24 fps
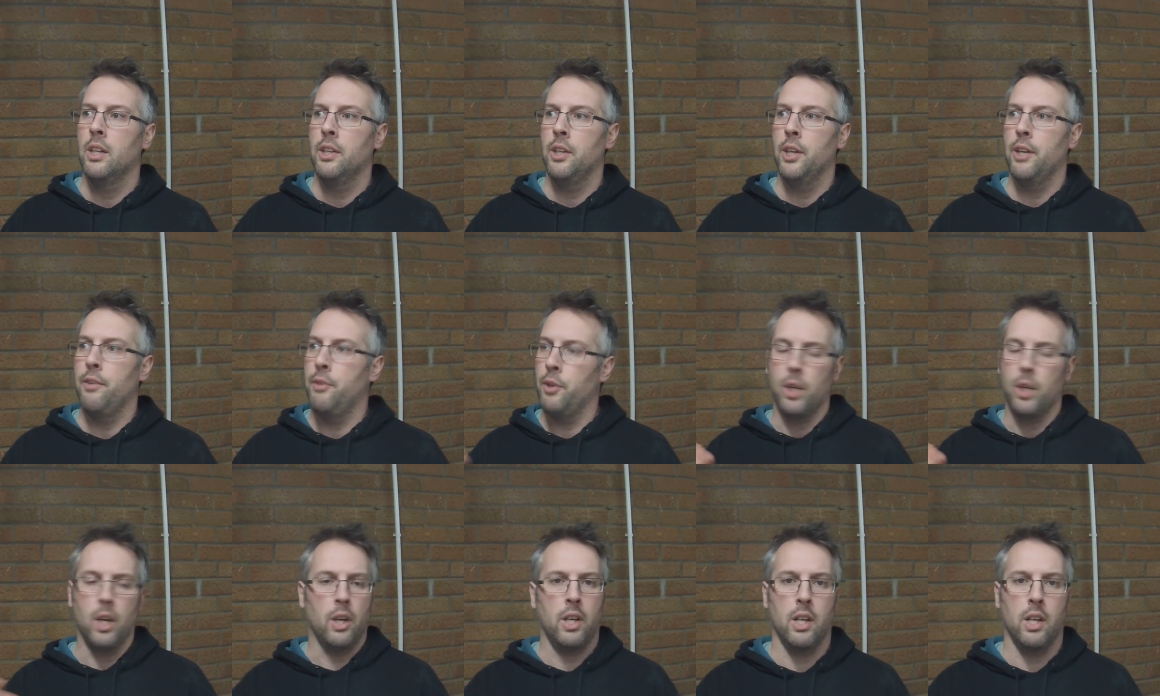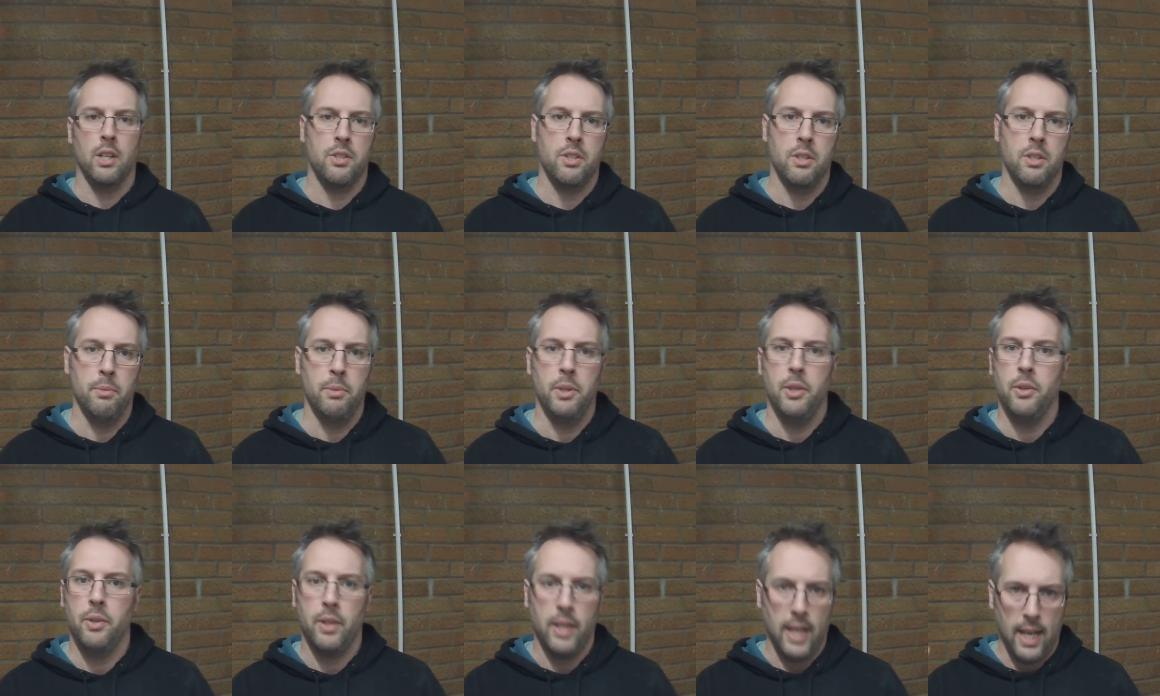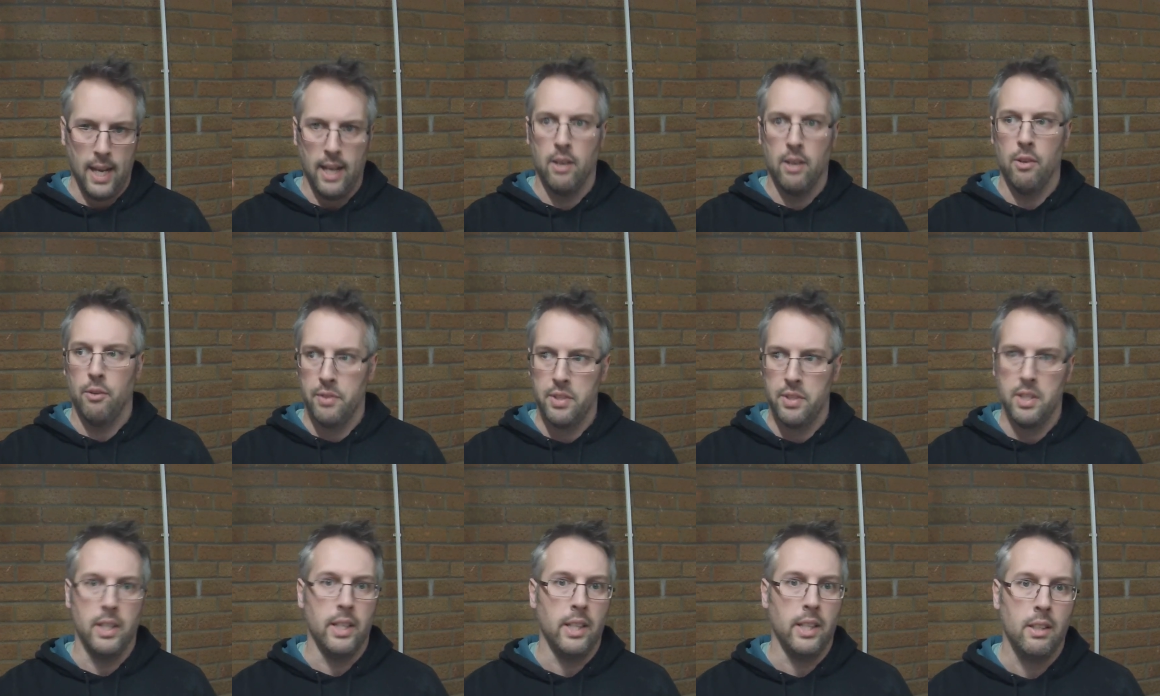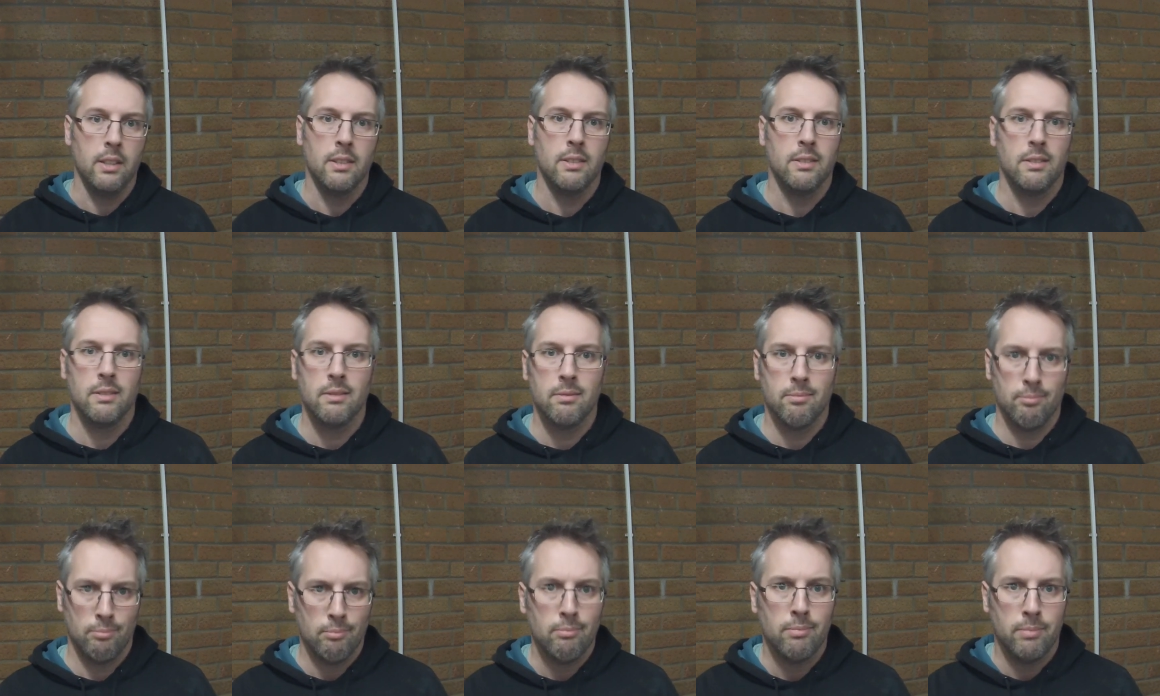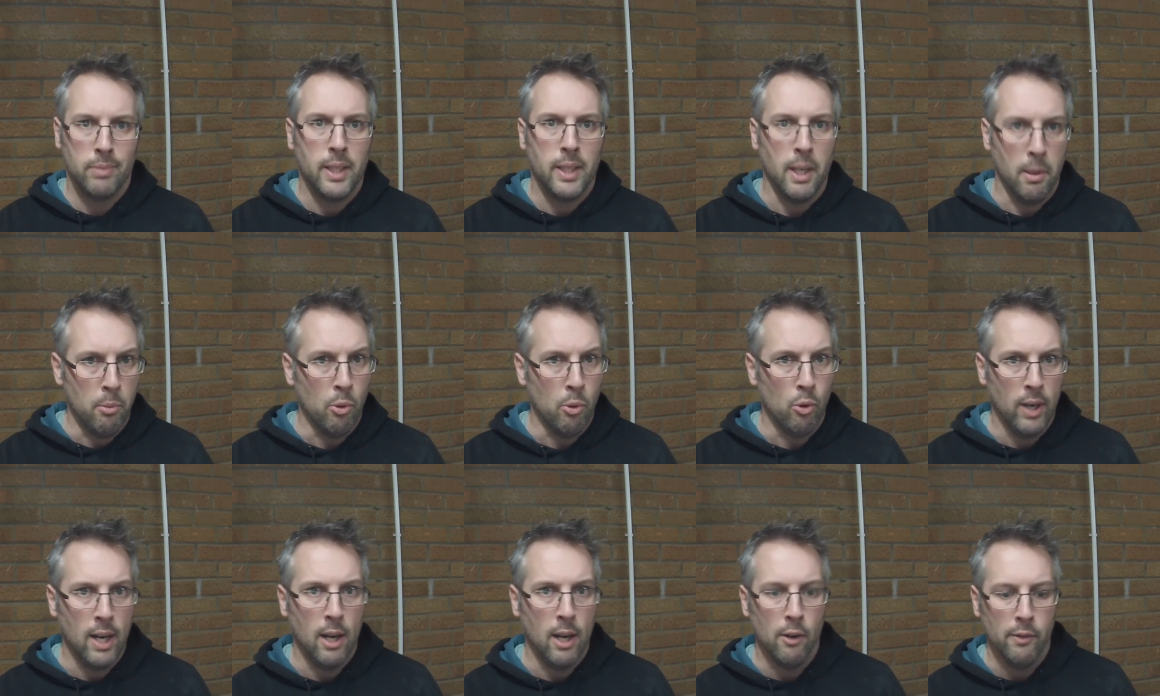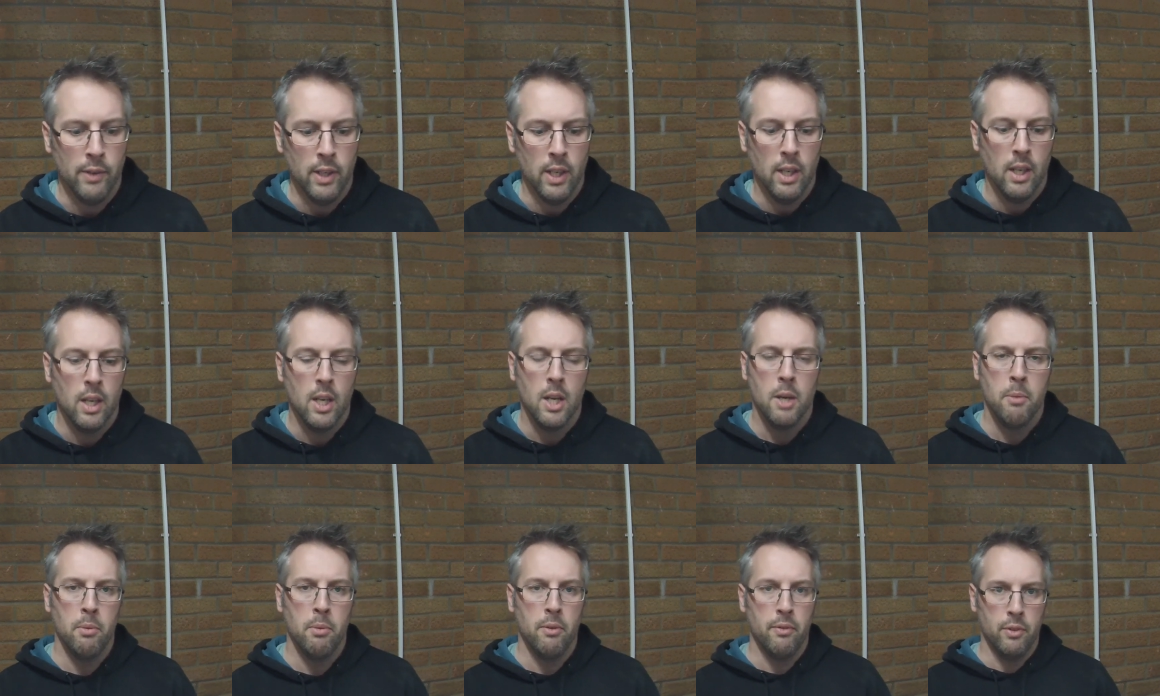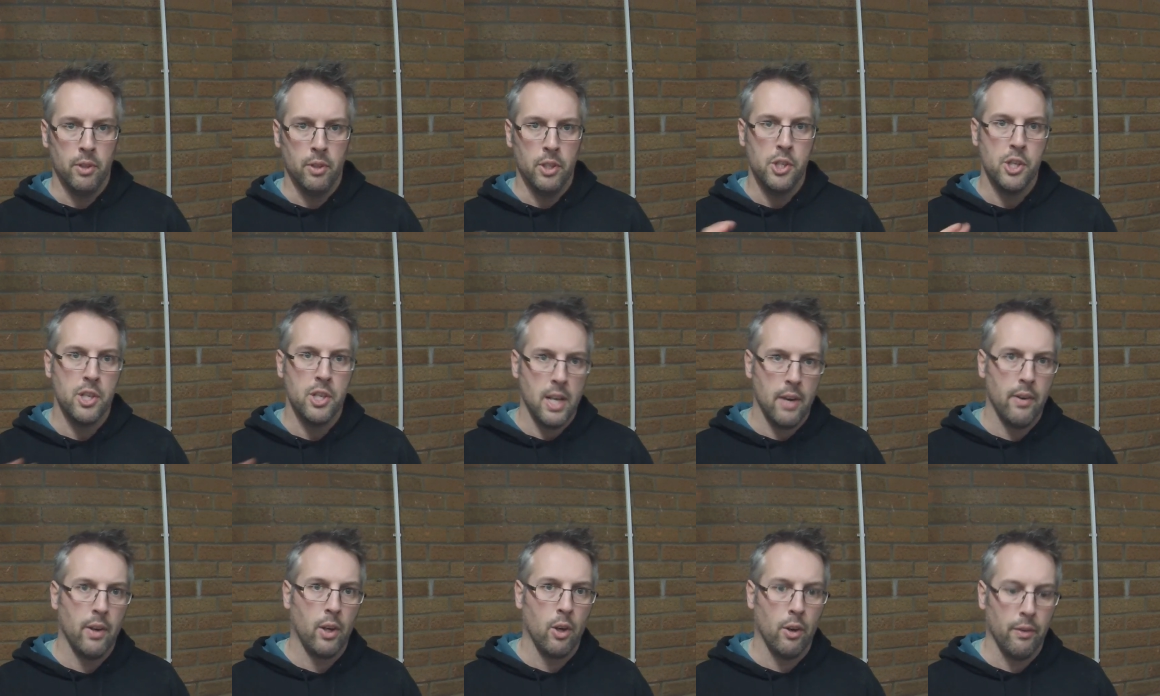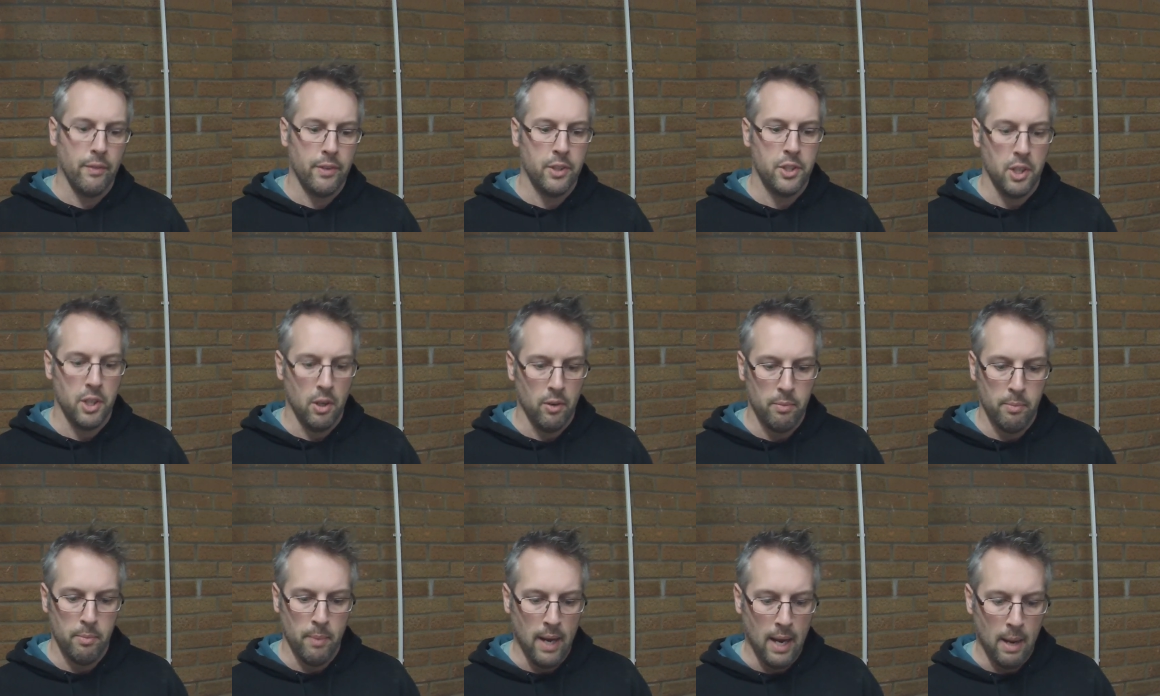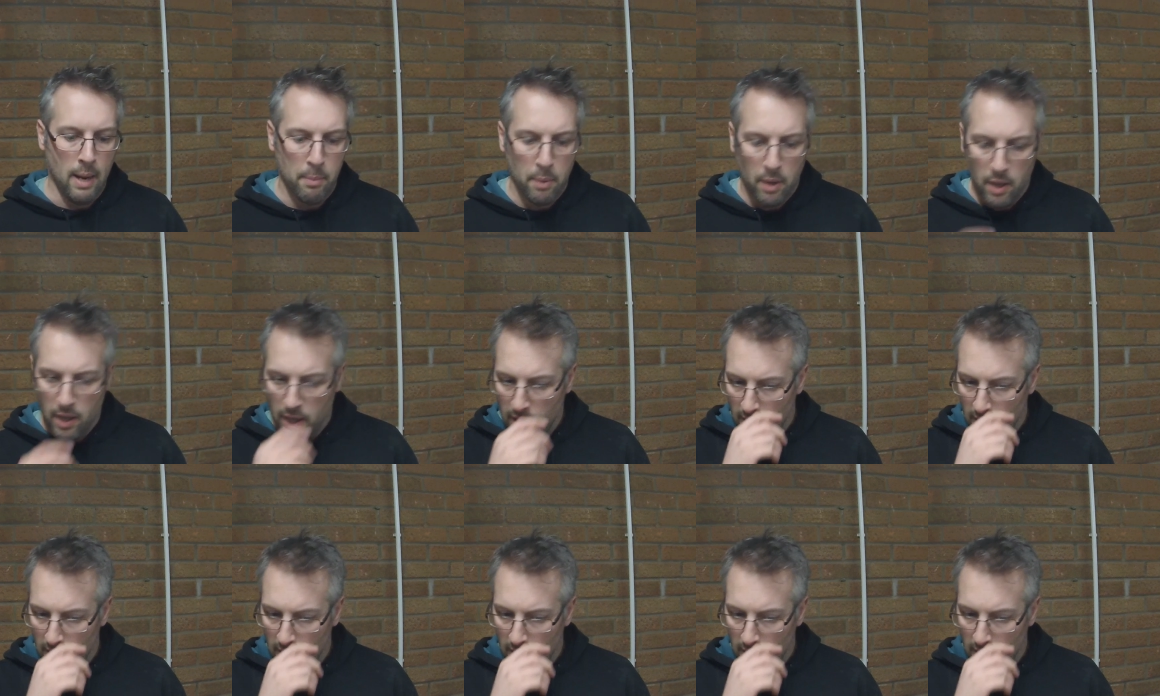if you go custom you can obviously get more out of it, but for a generic off-the-shelf map,